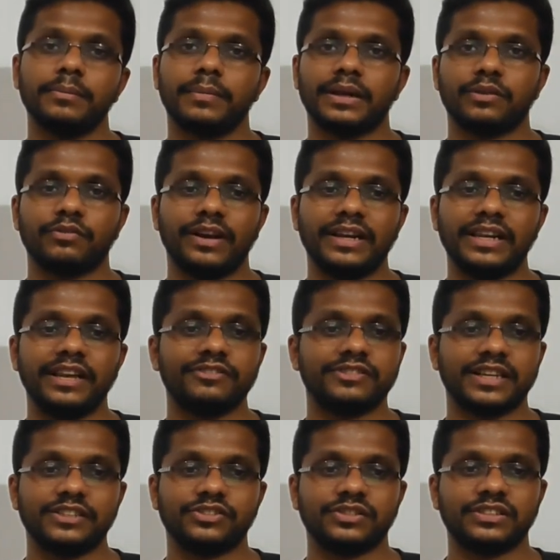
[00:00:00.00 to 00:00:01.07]
but wildlife
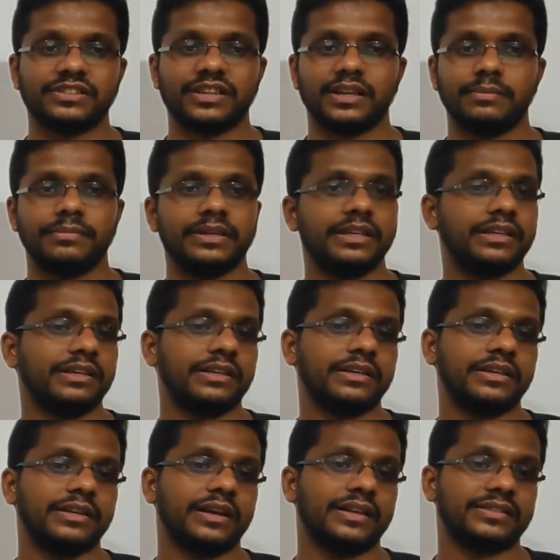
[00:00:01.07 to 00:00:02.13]
sanctuaries can be
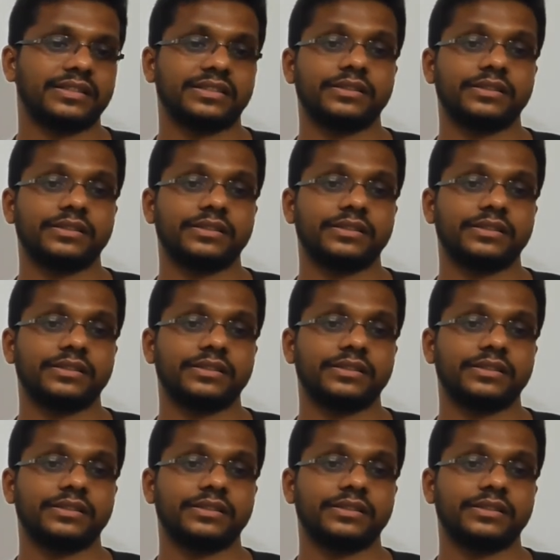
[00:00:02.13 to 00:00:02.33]
accessed